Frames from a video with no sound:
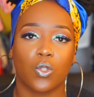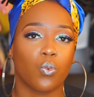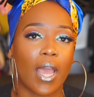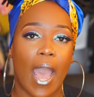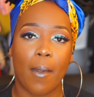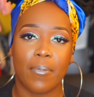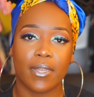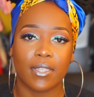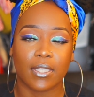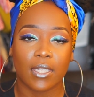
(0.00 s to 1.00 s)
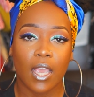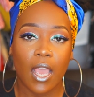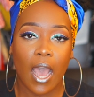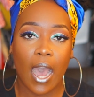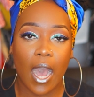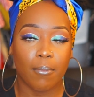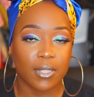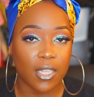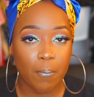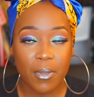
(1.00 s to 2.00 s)
what happens.
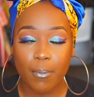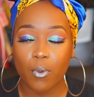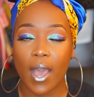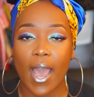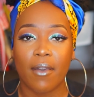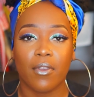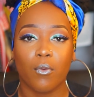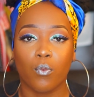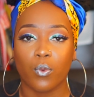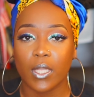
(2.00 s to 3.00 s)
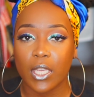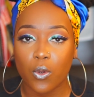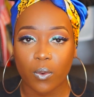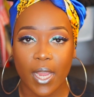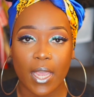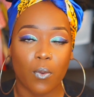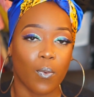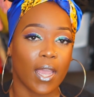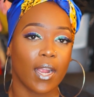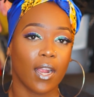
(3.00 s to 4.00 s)
Some people have it really great
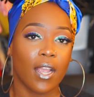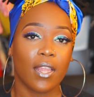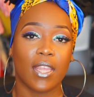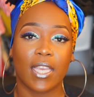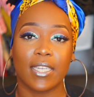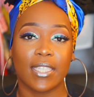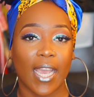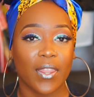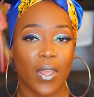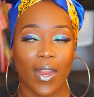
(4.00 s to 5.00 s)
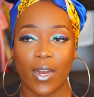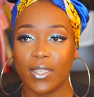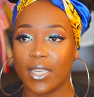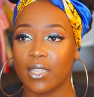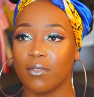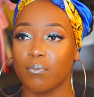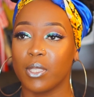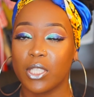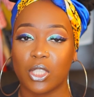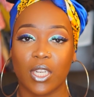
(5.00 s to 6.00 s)
where they can dye their hair, they can
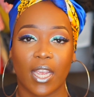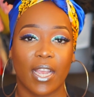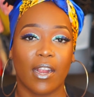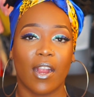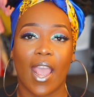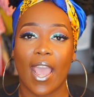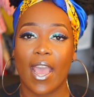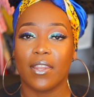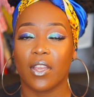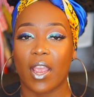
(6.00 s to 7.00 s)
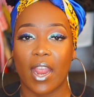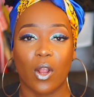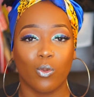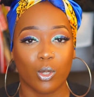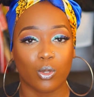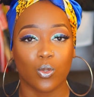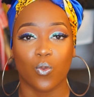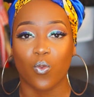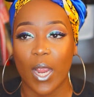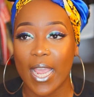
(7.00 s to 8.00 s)
bleach their hair, and their hair looks
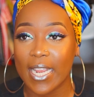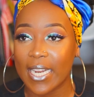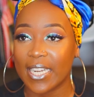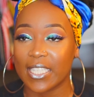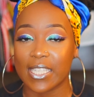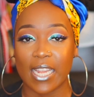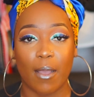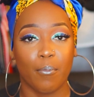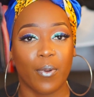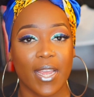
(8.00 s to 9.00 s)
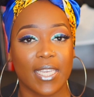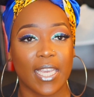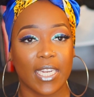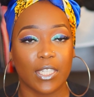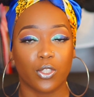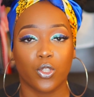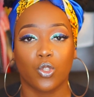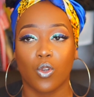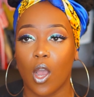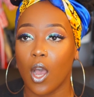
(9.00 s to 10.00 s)
great and it's not breaking and it's
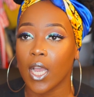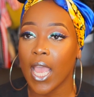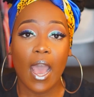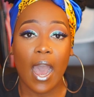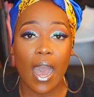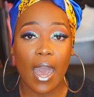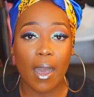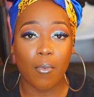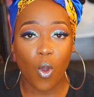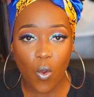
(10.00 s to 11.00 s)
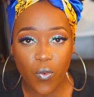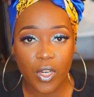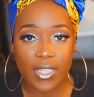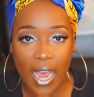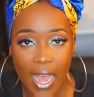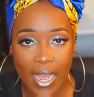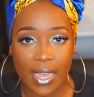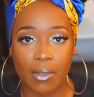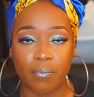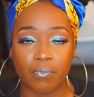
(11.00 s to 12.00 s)
strong. Over
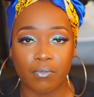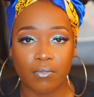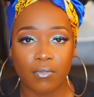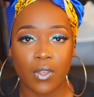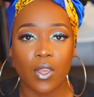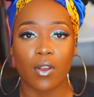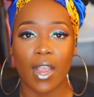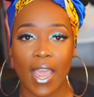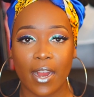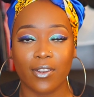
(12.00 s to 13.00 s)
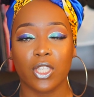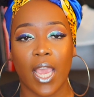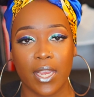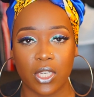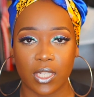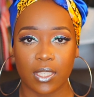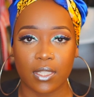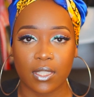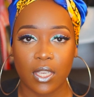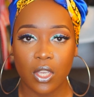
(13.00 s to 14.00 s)
time, your hair
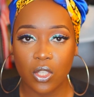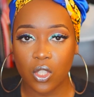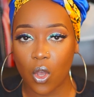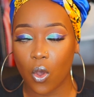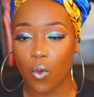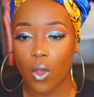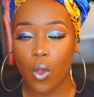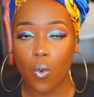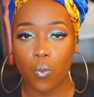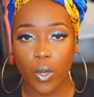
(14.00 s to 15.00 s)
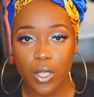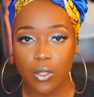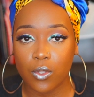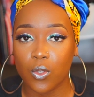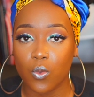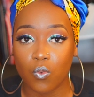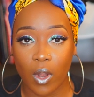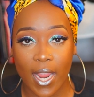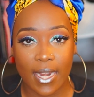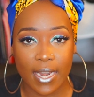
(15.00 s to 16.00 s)
changes. So what you do
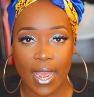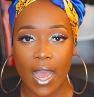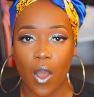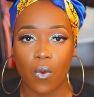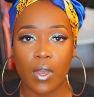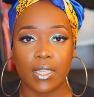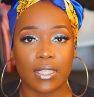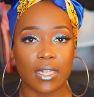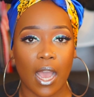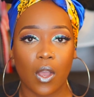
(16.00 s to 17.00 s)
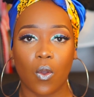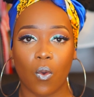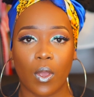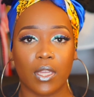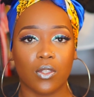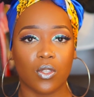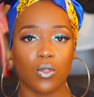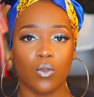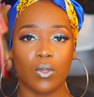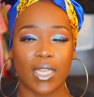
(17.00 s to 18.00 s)
right now is not going
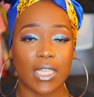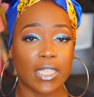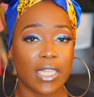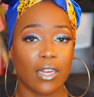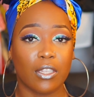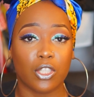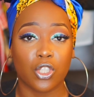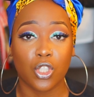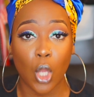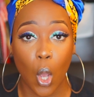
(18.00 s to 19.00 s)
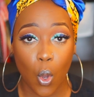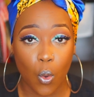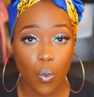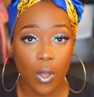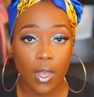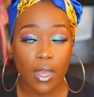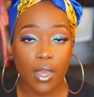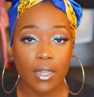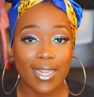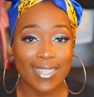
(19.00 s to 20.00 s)
to necessarily show
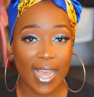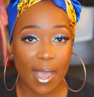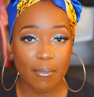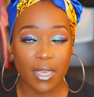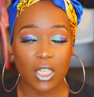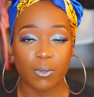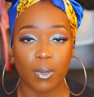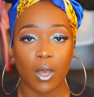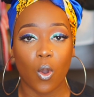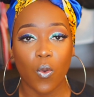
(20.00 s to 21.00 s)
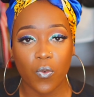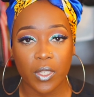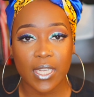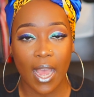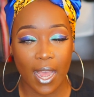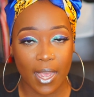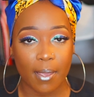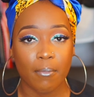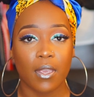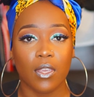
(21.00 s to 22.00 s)
the damage, but over
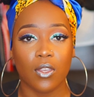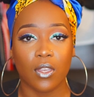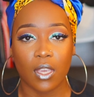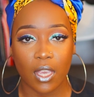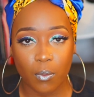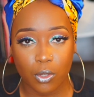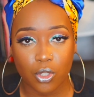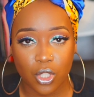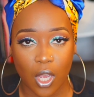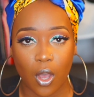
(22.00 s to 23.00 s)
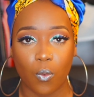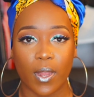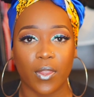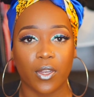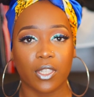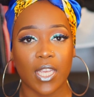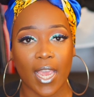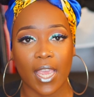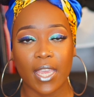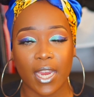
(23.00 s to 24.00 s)
time it will show whether you're
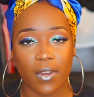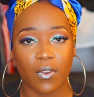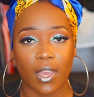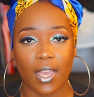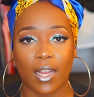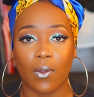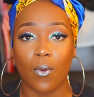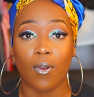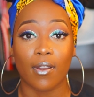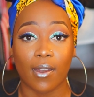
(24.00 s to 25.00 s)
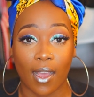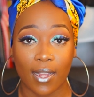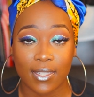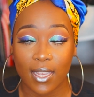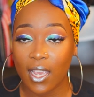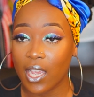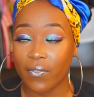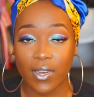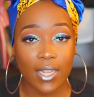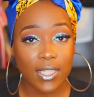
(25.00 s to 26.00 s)
taking care of your hair or not.
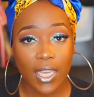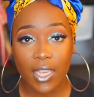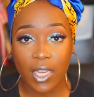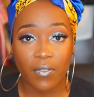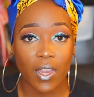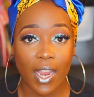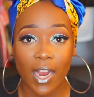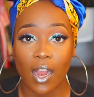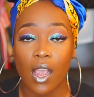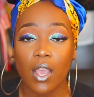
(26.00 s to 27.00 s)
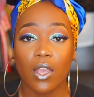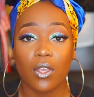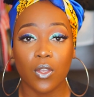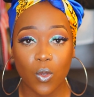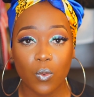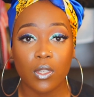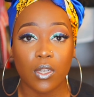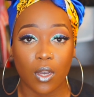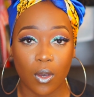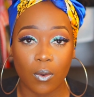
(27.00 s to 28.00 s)
If you're not taking care of your hair, you will
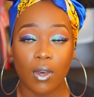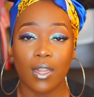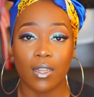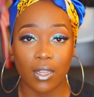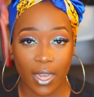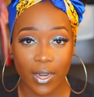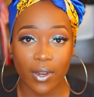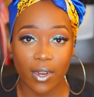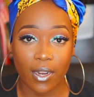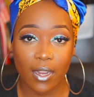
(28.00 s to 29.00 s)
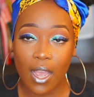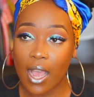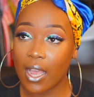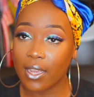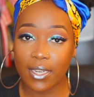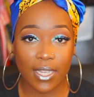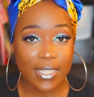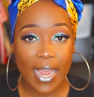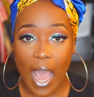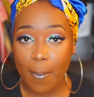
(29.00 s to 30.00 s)
know later. It
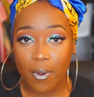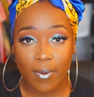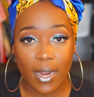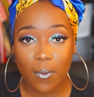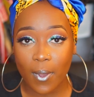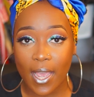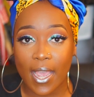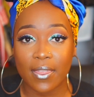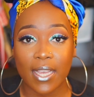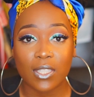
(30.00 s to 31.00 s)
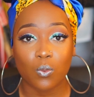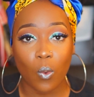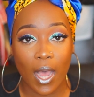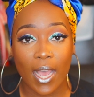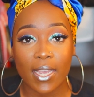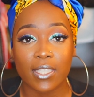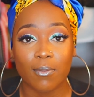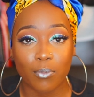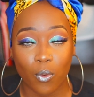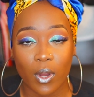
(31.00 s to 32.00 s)
doesn't happen right away, and that's why it's
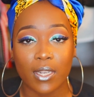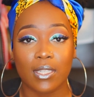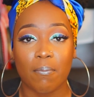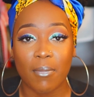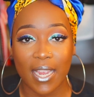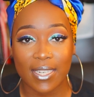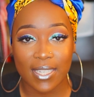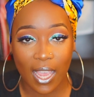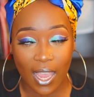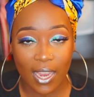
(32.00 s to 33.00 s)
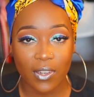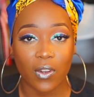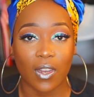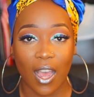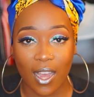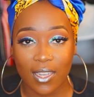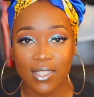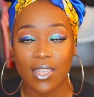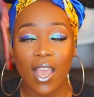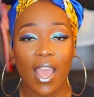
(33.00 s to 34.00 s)
important to maintain your
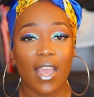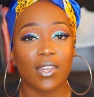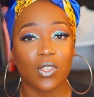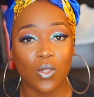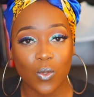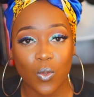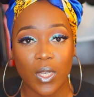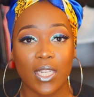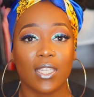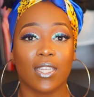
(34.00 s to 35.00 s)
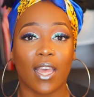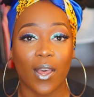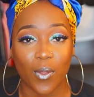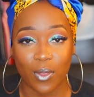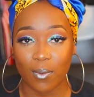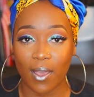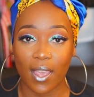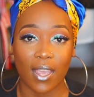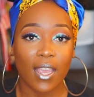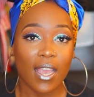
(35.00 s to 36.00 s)
locks and do it the healthy
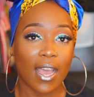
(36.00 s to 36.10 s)
way.